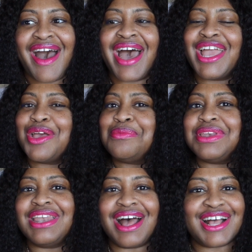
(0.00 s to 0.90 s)
I
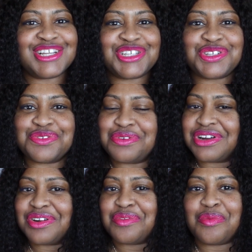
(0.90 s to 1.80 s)
am not
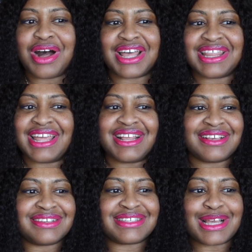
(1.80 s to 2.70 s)
sure why that
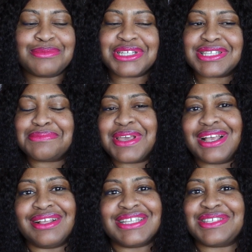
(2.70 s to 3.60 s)
is. I'm just
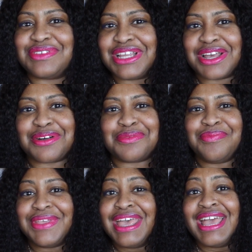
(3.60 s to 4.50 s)
making this video
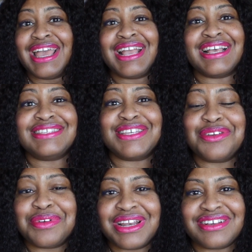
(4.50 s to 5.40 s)
in case
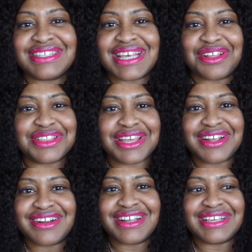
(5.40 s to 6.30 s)
anyone else out
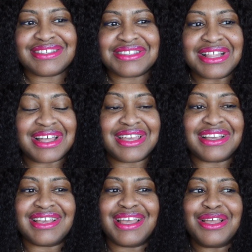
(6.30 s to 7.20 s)
there is
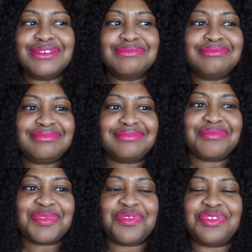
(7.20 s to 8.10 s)
like
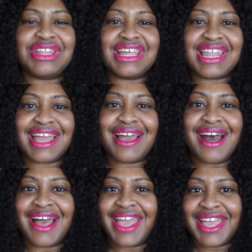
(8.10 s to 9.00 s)
feeling like
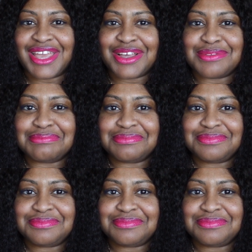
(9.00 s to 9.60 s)
I am,